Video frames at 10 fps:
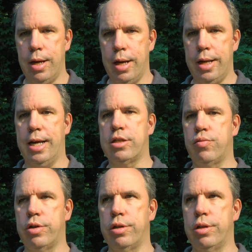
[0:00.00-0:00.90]
And that's
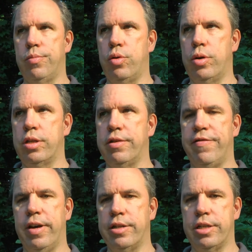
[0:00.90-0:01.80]
one of the points of
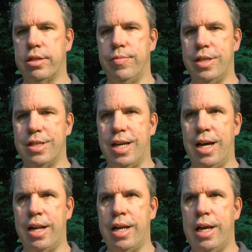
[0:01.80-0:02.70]
fascism, is
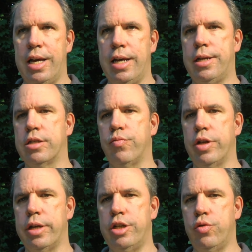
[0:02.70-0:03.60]
that it doesn't
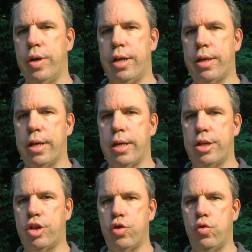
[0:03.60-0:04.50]
really do anything
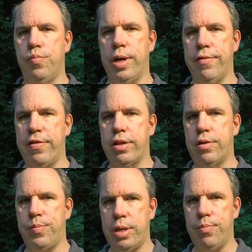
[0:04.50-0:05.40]
to benefit
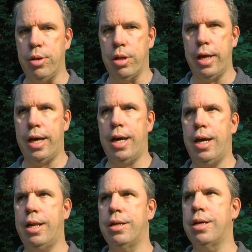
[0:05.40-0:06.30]
the people.
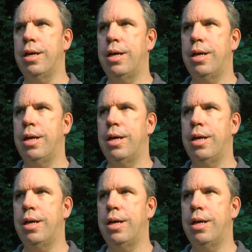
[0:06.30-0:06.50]
And,